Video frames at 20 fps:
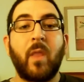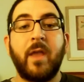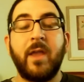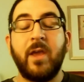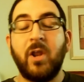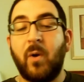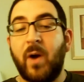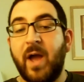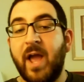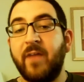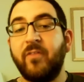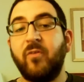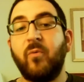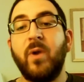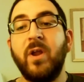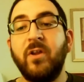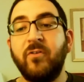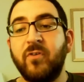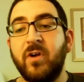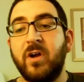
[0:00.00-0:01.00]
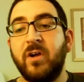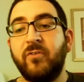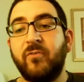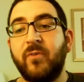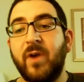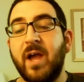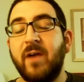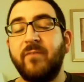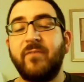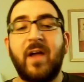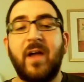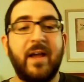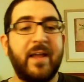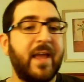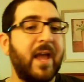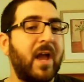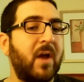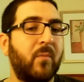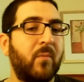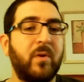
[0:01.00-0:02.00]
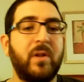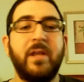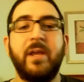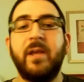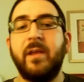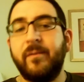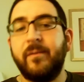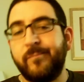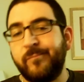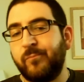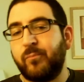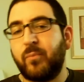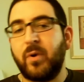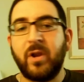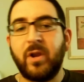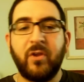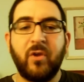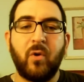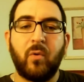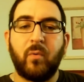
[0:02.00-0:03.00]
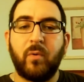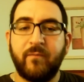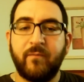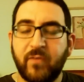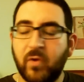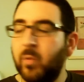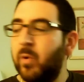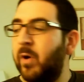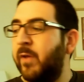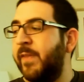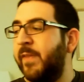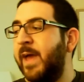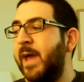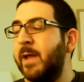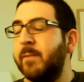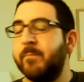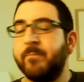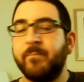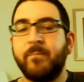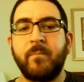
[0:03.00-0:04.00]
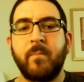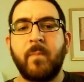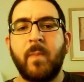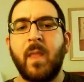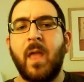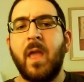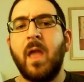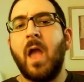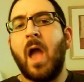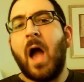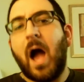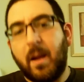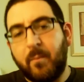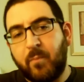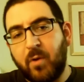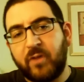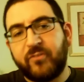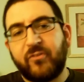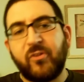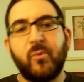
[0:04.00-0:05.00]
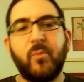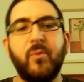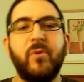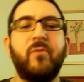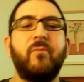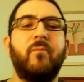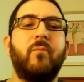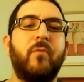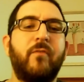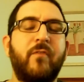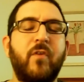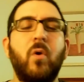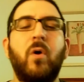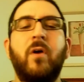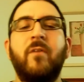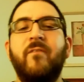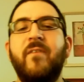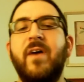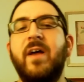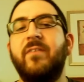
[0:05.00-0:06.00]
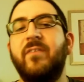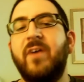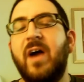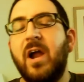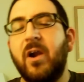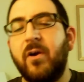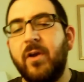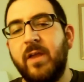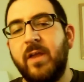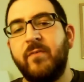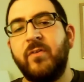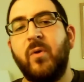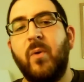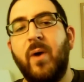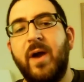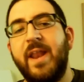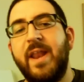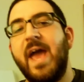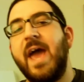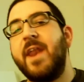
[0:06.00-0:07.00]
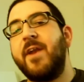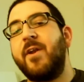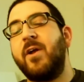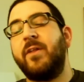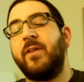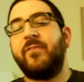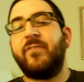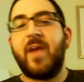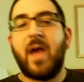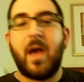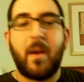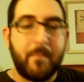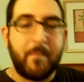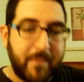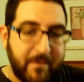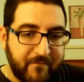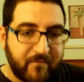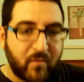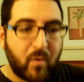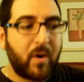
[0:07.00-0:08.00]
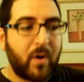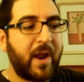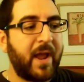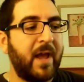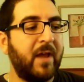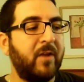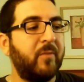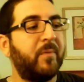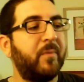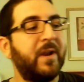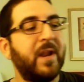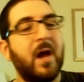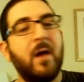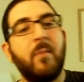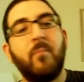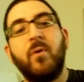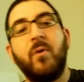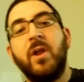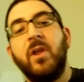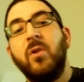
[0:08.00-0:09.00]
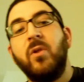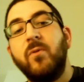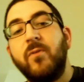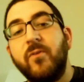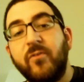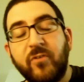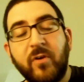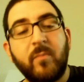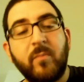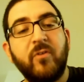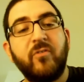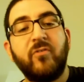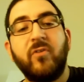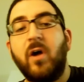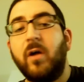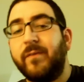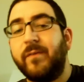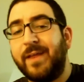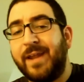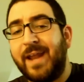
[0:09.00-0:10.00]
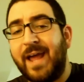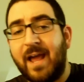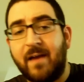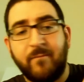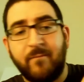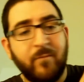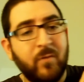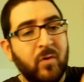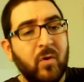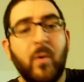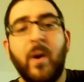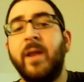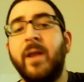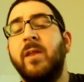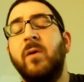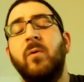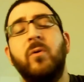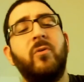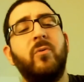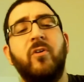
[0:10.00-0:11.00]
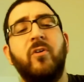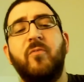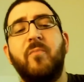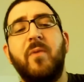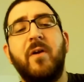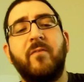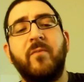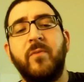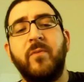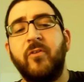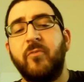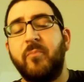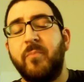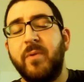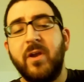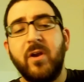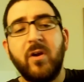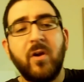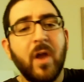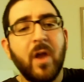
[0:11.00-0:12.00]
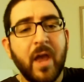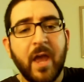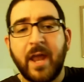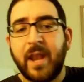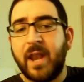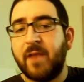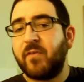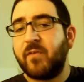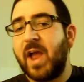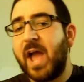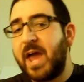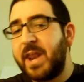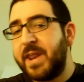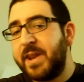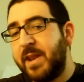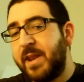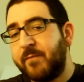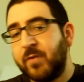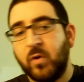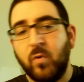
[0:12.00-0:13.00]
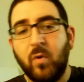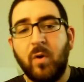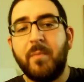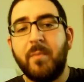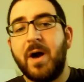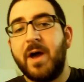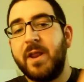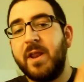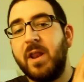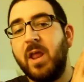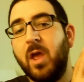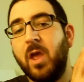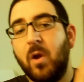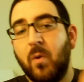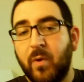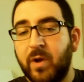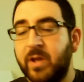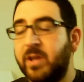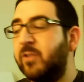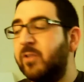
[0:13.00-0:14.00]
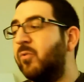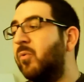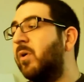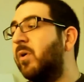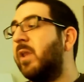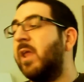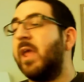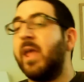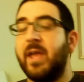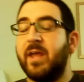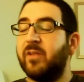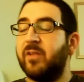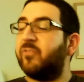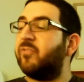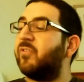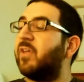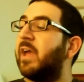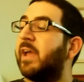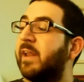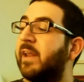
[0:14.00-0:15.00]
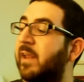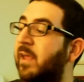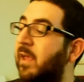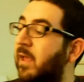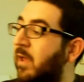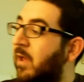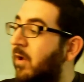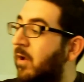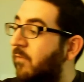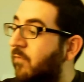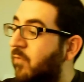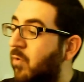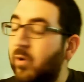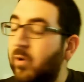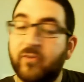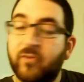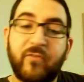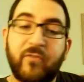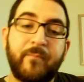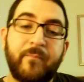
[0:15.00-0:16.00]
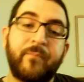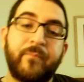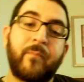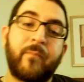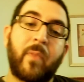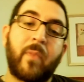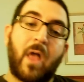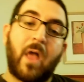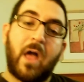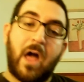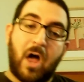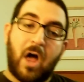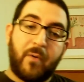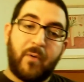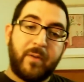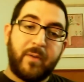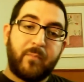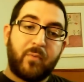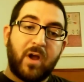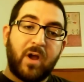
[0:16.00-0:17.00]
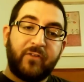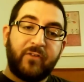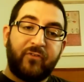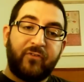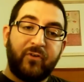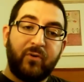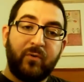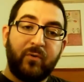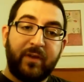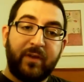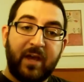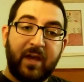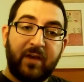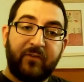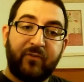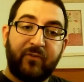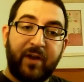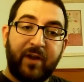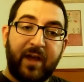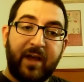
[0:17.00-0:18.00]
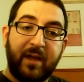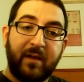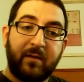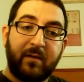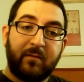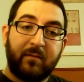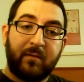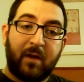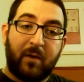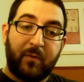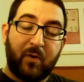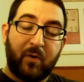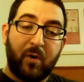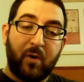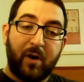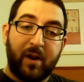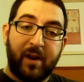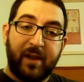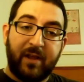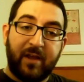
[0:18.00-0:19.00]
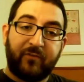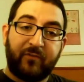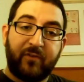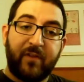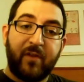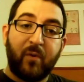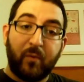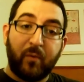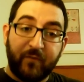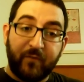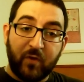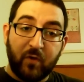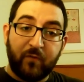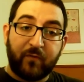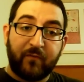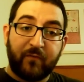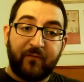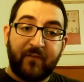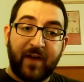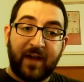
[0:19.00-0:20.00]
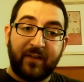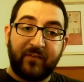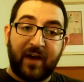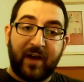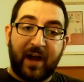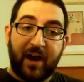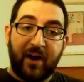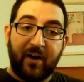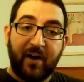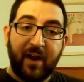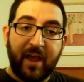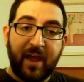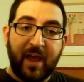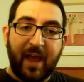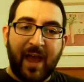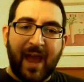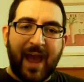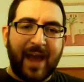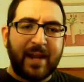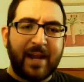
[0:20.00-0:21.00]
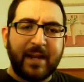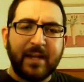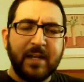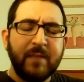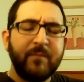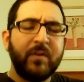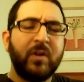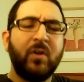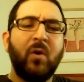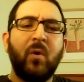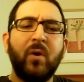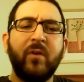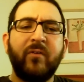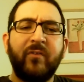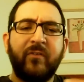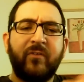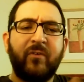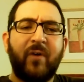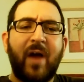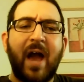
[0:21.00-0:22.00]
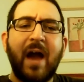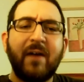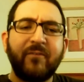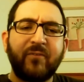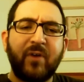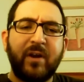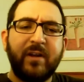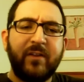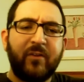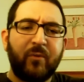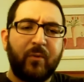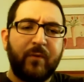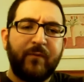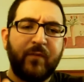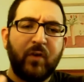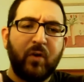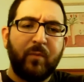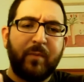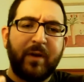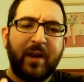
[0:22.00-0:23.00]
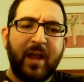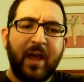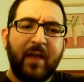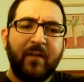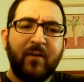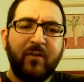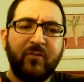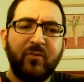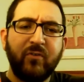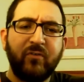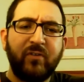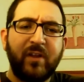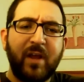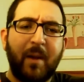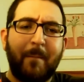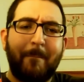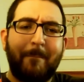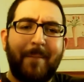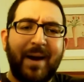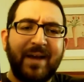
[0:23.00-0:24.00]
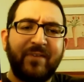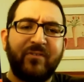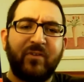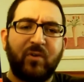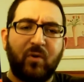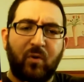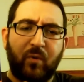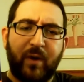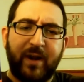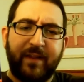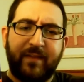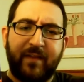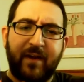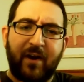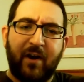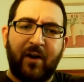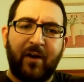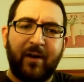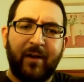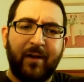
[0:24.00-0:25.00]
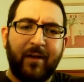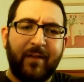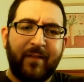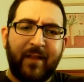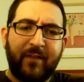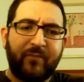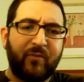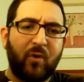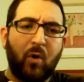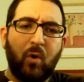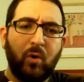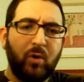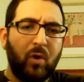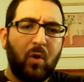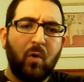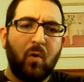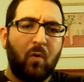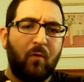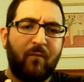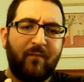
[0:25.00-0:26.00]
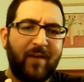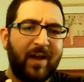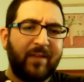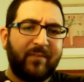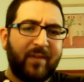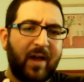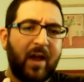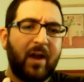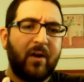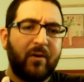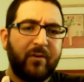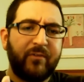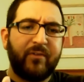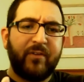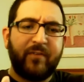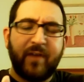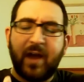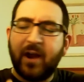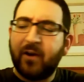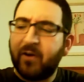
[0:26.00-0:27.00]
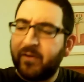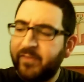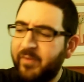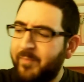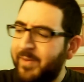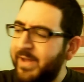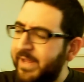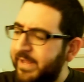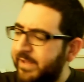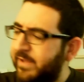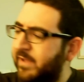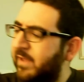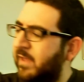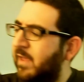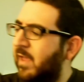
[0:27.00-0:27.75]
you know, I had the Ranger on draft. I can't really bring you a review on that I brought to the re review on Fat Tire even though I'd had it on tap beforehand, but now I'm bringing you the Somersault and I have no idea what to expect from this beer. Never had it, never knew about it. We're going to do it in a second. Of course, I already brought you yesterday, I recorded it yesterday, review for Fat Tire, and I didn't even notice until after I did the review, but there's usually a bicycle right there. That's their whole logo. Fat Tire is the tire on the bike.